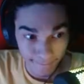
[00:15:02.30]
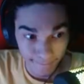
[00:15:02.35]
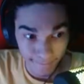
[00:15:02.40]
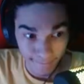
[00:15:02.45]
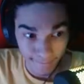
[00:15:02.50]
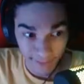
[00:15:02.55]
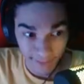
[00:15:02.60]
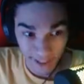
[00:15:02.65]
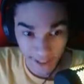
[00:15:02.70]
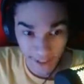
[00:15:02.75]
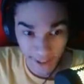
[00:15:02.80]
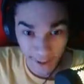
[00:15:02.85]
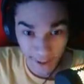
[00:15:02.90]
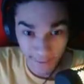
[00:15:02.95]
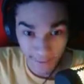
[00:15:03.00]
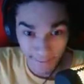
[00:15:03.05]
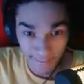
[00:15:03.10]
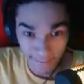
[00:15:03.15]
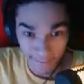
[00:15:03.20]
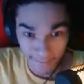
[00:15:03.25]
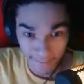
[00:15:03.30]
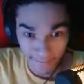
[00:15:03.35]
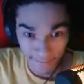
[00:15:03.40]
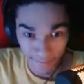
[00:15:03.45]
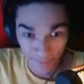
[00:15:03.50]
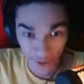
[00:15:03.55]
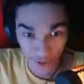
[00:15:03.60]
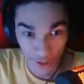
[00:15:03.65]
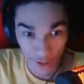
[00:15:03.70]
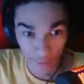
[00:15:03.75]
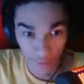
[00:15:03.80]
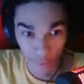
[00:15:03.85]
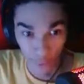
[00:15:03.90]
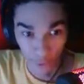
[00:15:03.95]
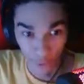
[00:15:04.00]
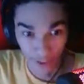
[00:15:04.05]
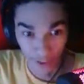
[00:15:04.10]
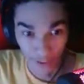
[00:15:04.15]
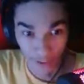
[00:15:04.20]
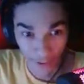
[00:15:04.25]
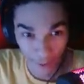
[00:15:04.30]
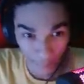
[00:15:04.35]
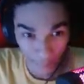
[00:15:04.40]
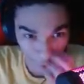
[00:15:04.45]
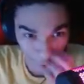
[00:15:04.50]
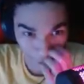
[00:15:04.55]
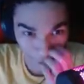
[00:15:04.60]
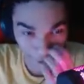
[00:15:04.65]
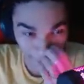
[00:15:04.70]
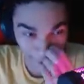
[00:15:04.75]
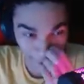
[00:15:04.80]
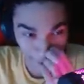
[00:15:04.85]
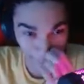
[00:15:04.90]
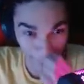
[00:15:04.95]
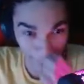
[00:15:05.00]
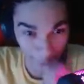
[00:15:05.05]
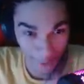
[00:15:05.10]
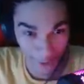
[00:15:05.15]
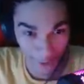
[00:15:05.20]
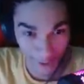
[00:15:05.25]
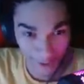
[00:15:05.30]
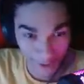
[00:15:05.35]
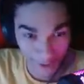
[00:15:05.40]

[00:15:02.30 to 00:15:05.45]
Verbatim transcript: Yup. keep working, keep working, keep working.